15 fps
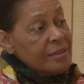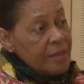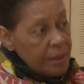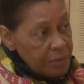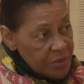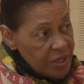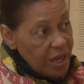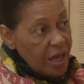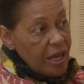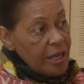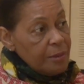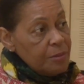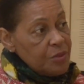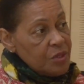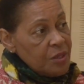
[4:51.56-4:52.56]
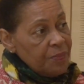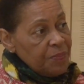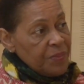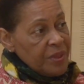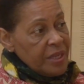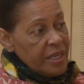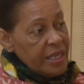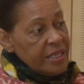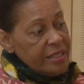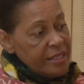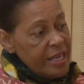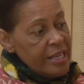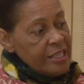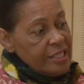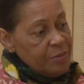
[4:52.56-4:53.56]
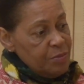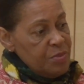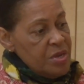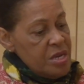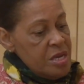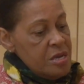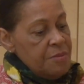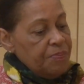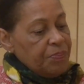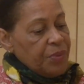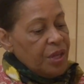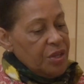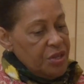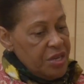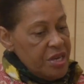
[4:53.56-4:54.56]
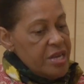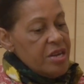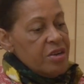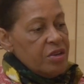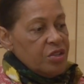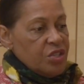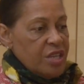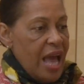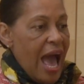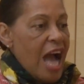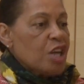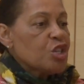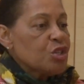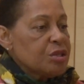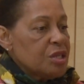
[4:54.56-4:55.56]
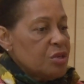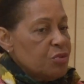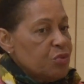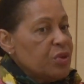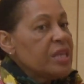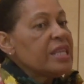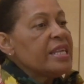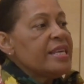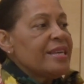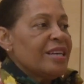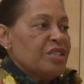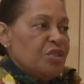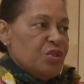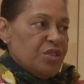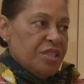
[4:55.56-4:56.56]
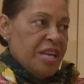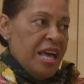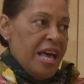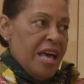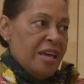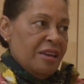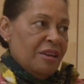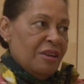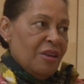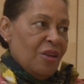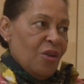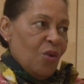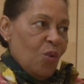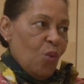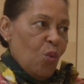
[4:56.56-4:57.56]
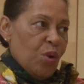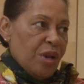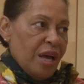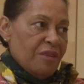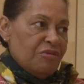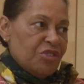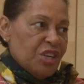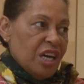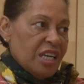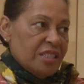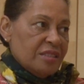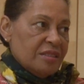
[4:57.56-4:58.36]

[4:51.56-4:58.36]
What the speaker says: sometimes it takes me years to actually really understand what I've done.